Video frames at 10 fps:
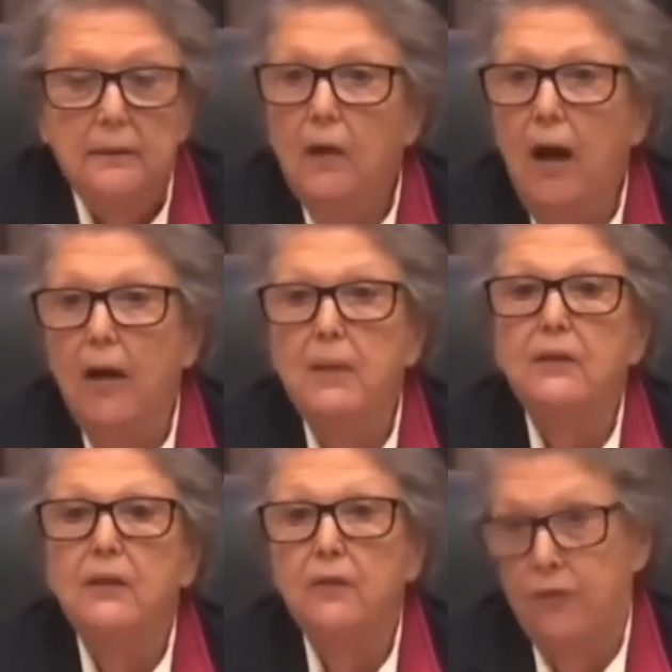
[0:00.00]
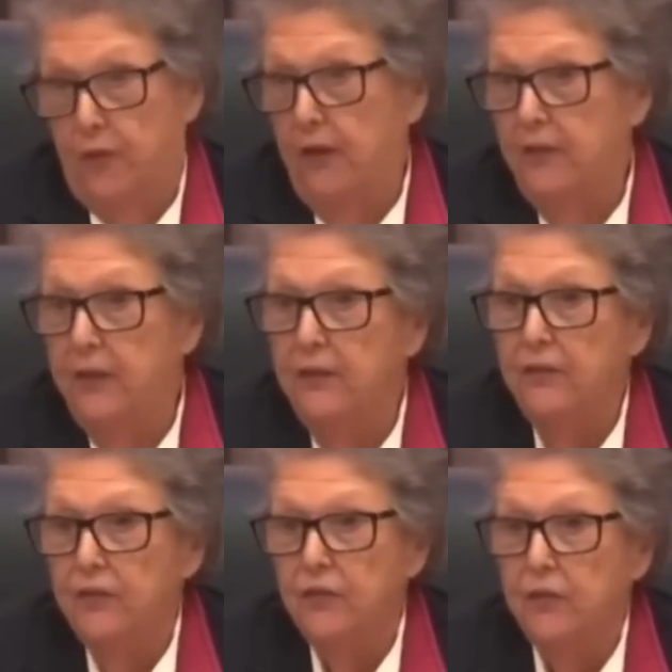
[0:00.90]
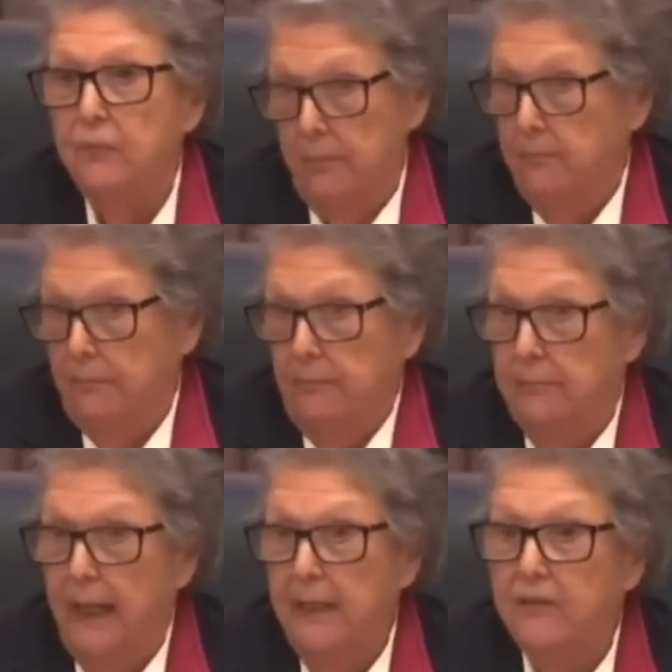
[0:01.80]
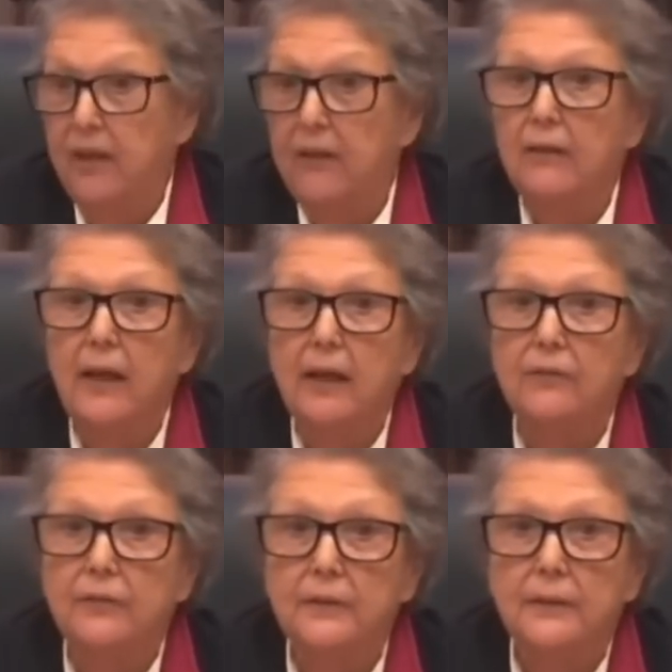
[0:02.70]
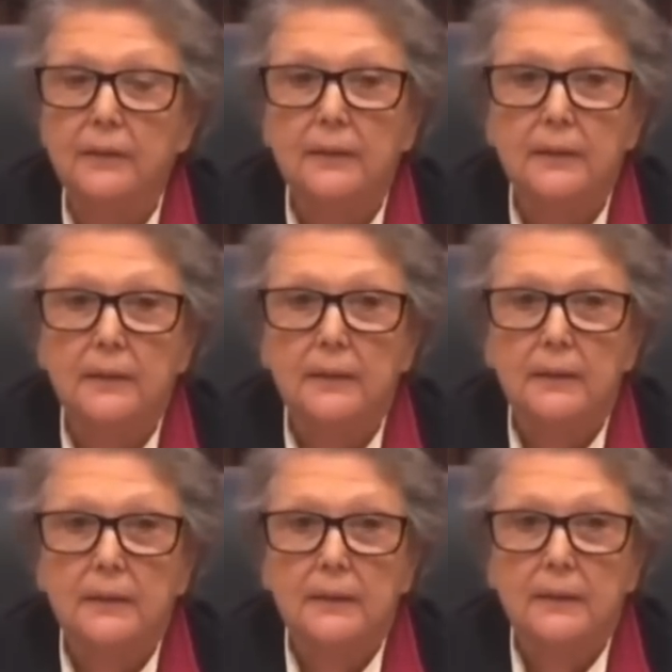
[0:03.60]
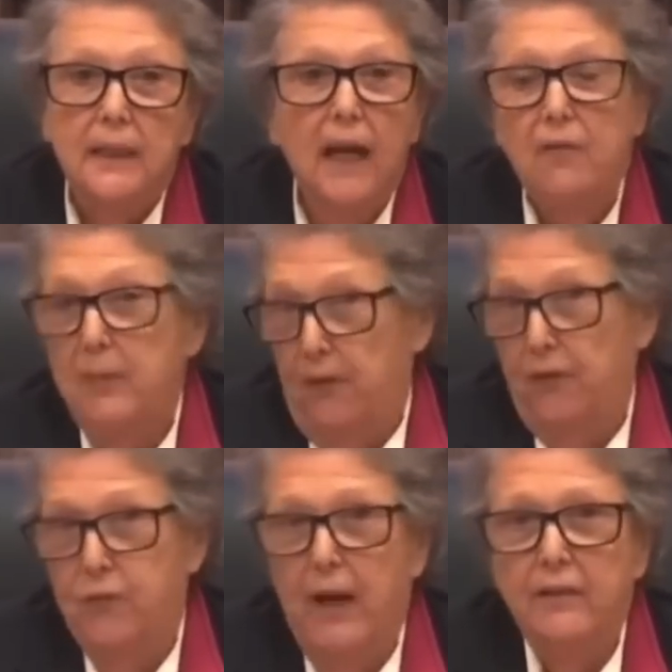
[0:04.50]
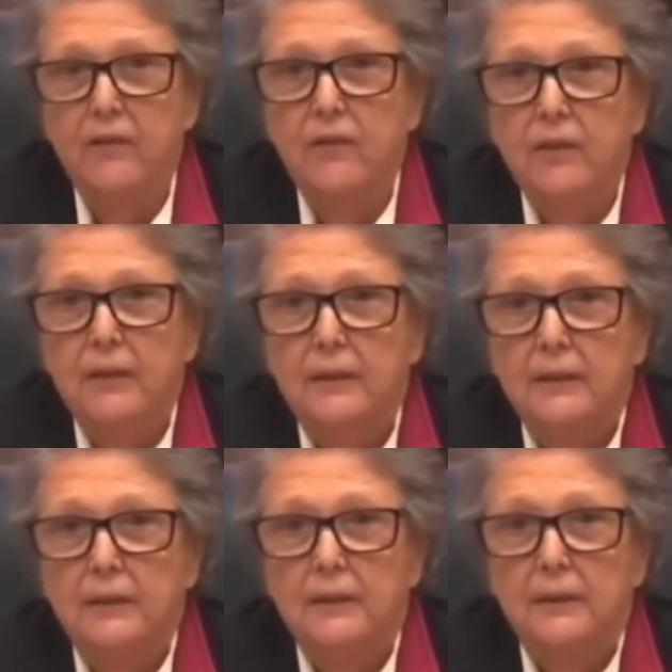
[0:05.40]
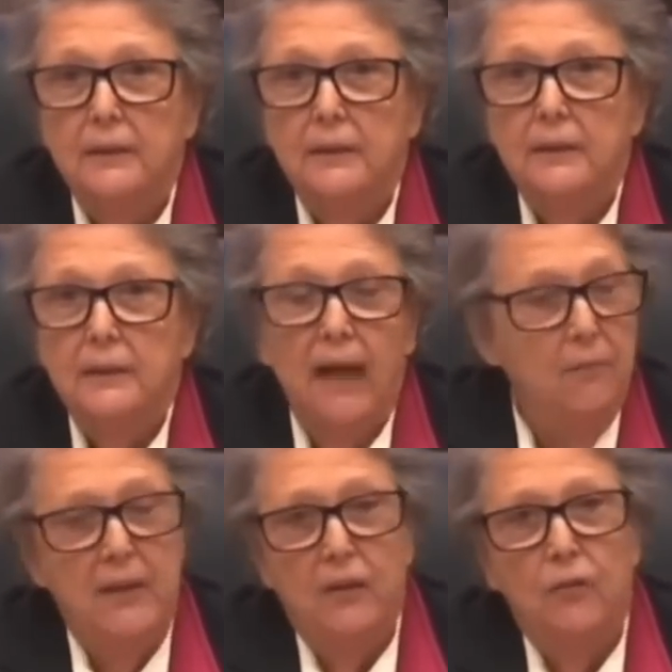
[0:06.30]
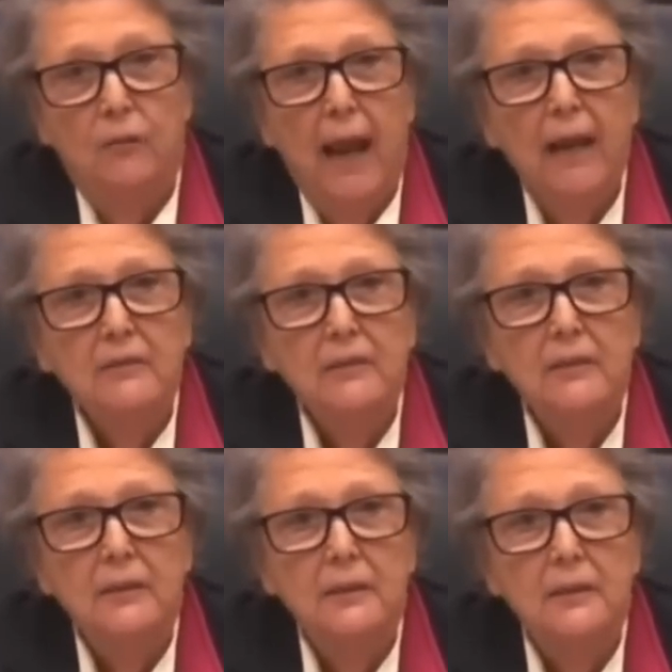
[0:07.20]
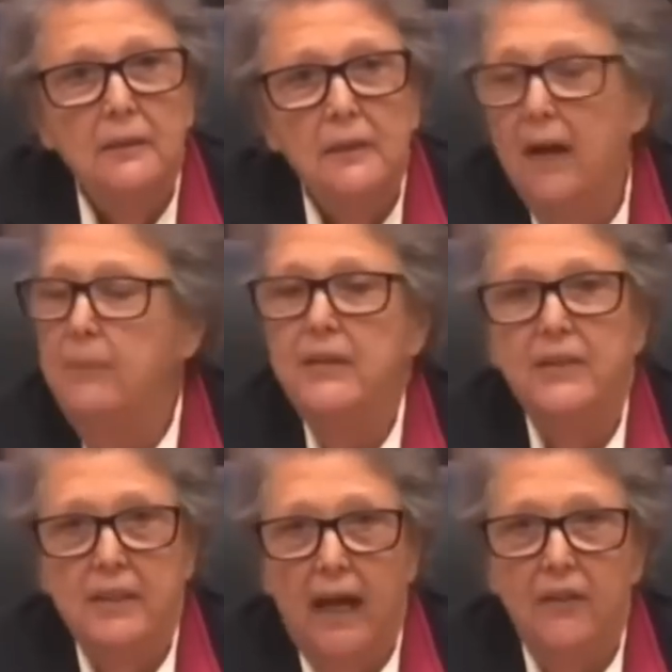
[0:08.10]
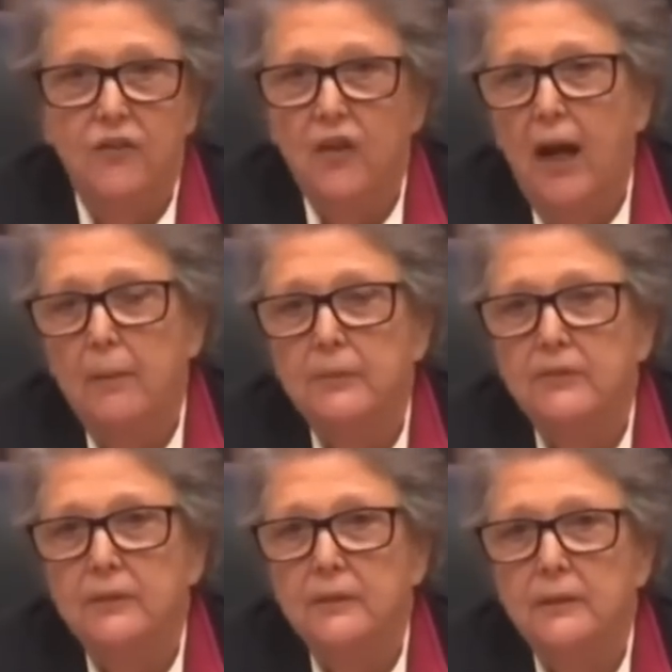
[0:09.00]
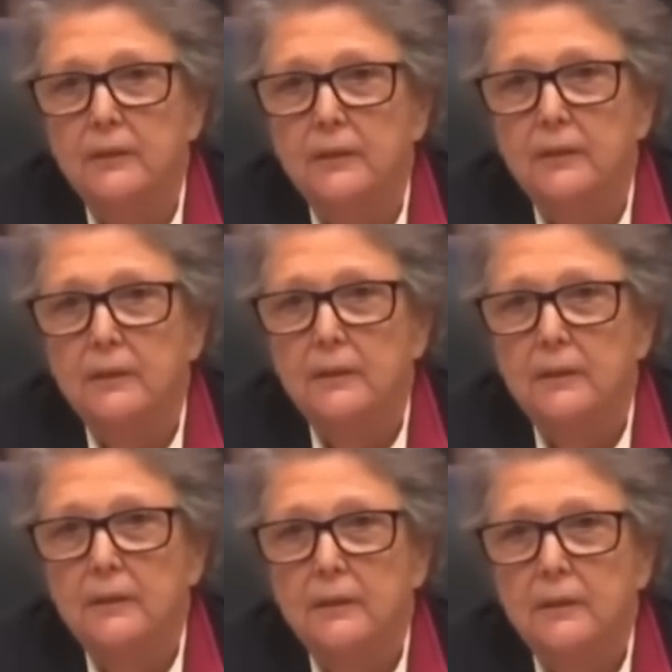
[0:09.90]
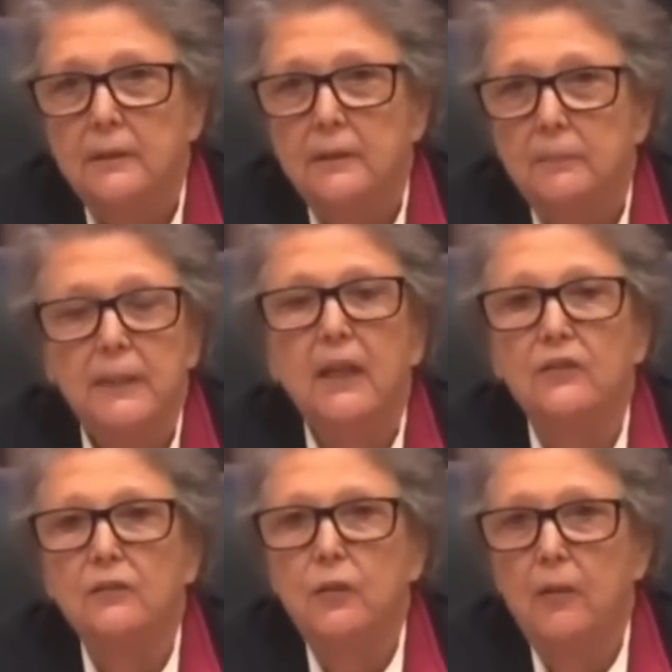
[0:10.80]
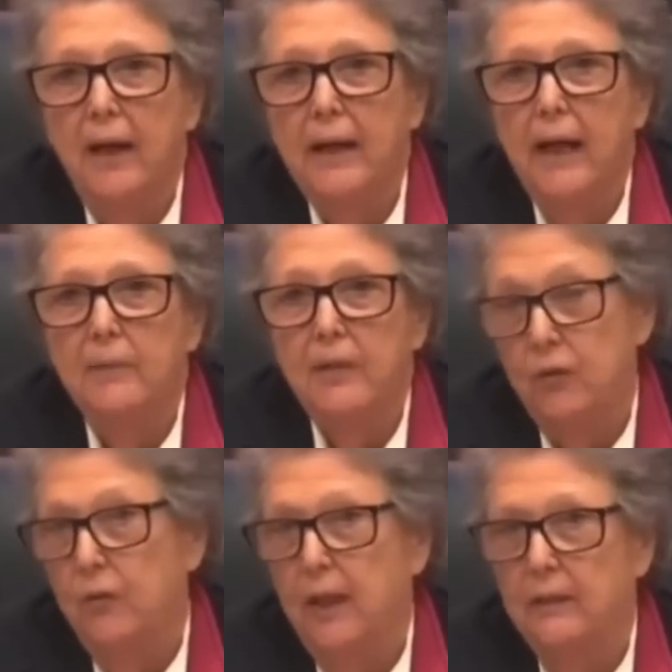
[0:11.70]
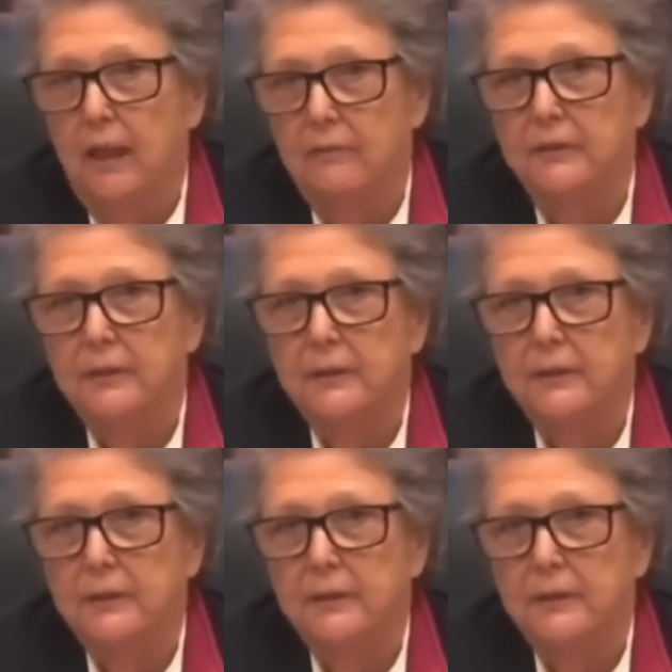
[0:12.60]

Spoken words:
You know, I've been confronting this issue my entire life. I have been threatened. I have been harassed. I've been denied jobs because of who I am and who I love.